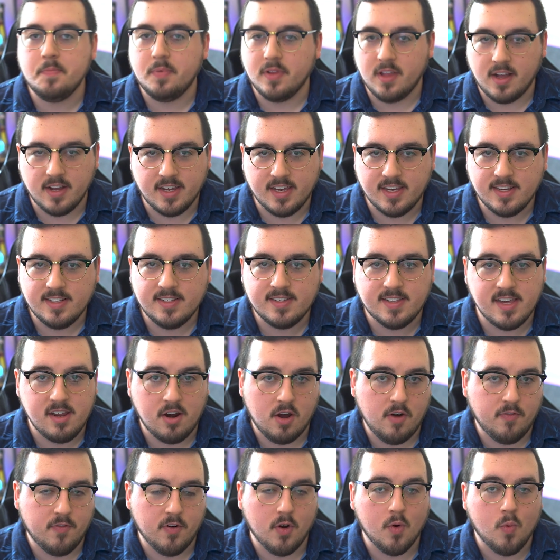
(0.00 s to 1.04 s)
plugins that
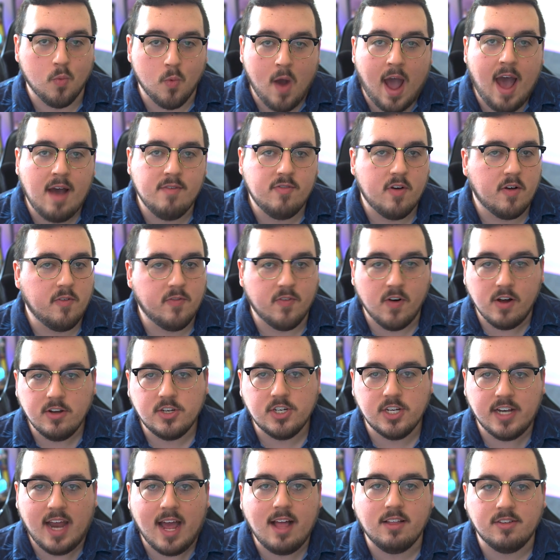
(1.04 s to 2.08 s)
offer WAF
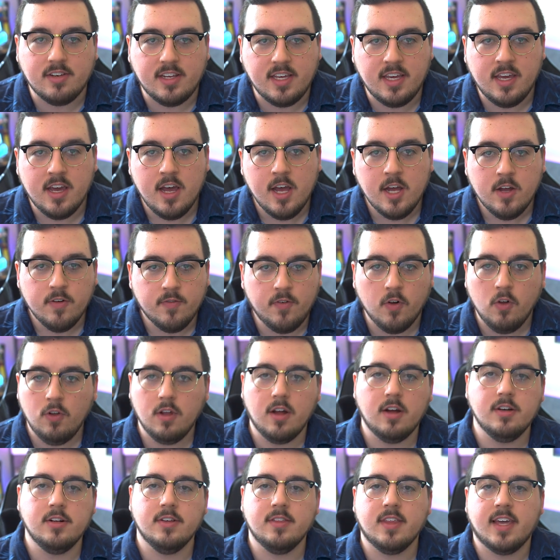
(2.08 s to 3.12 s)
functionality
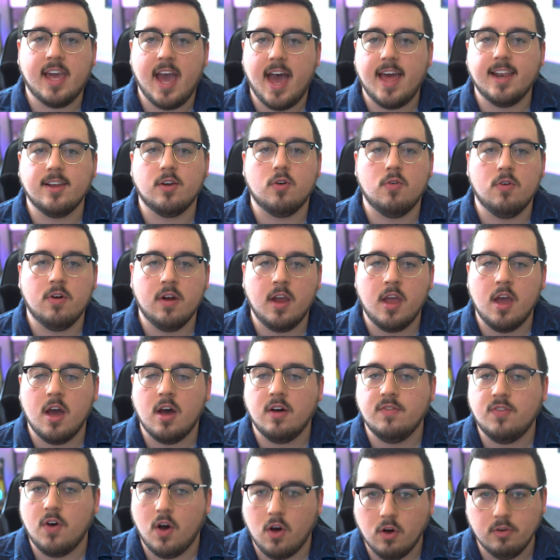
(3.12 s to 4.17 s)
fall under the category
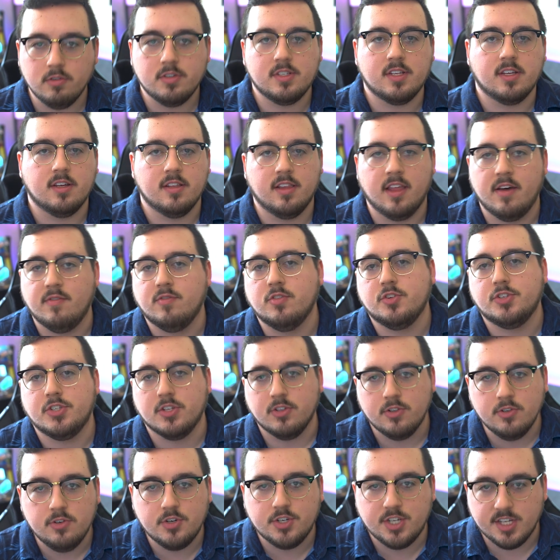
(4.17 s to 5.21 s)
of host level
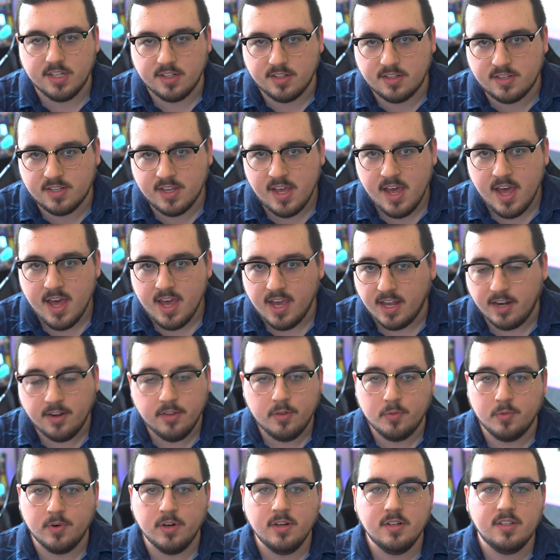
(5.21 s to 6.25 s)
solutions. In
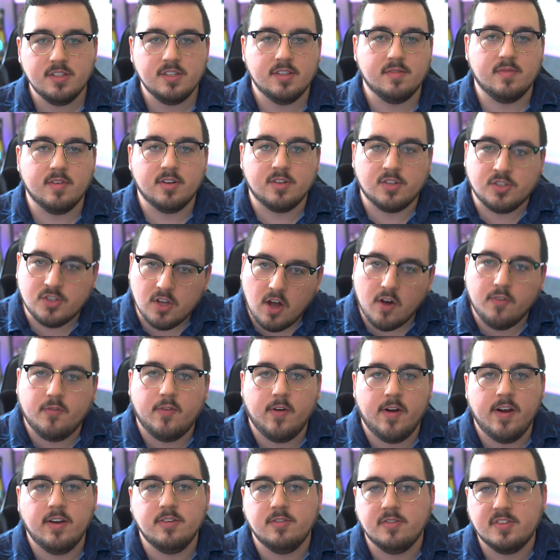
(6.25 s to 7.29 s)
other words, they're
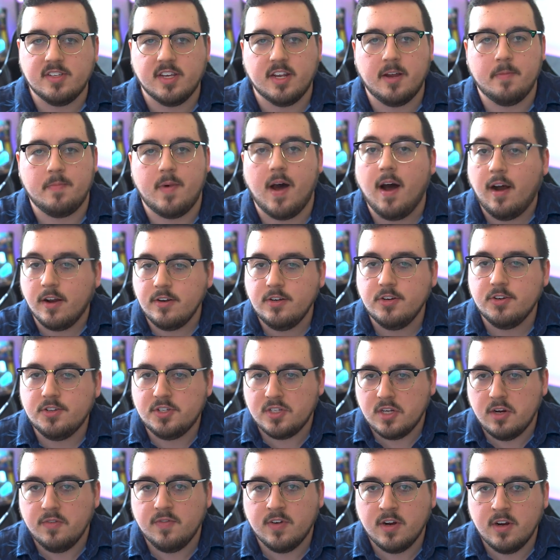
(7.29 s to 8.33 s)
software you set up on your
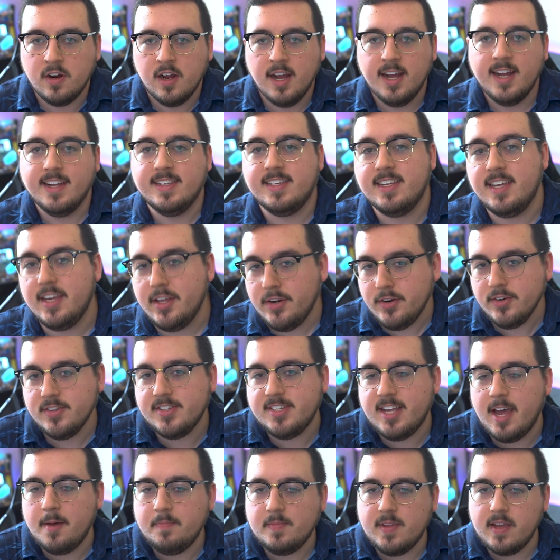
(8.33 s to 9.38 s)
server to
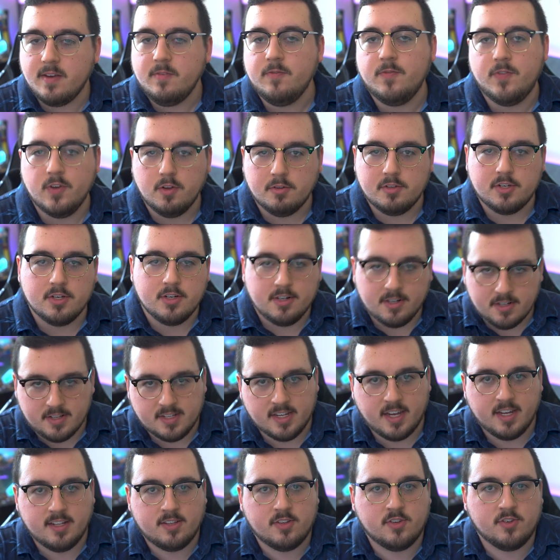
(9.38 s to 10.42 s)
intercept and filter your
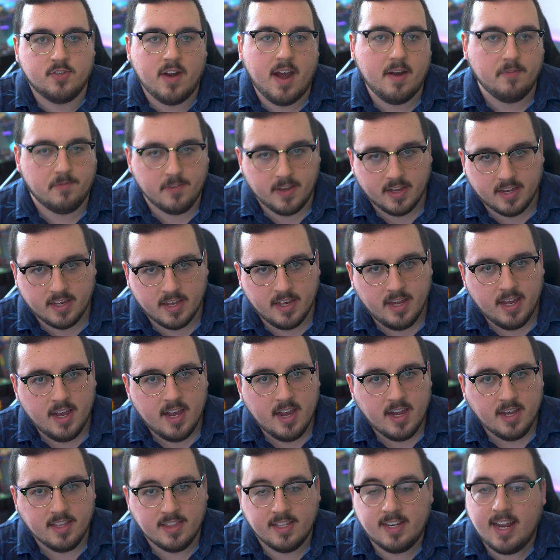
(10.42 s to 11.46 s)
site's traffic.
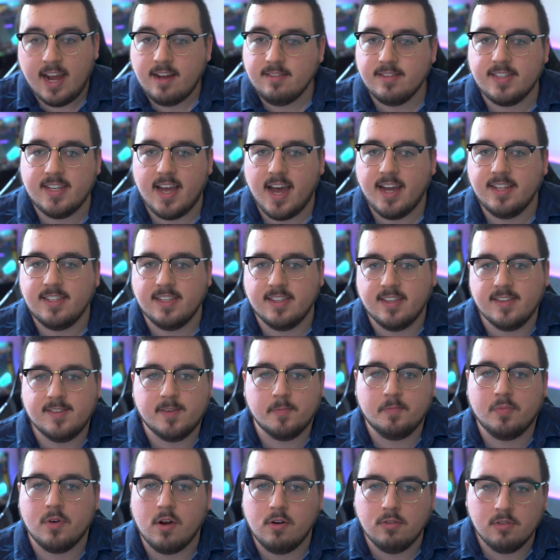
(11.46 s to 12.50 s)
The downside to this
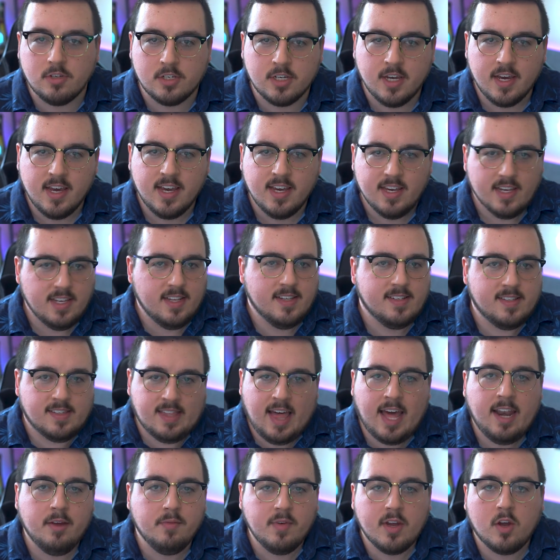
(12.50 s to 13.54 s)
approach is that it